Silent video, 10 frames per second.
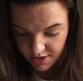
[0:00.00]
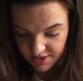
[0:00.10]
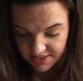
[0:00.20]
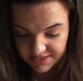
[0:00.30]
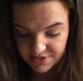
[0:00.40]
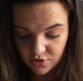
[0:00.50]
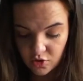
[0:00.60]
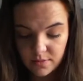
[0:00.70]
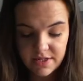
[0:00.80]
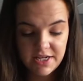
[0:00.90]
This is
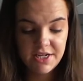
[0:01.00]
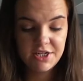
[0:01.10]
normally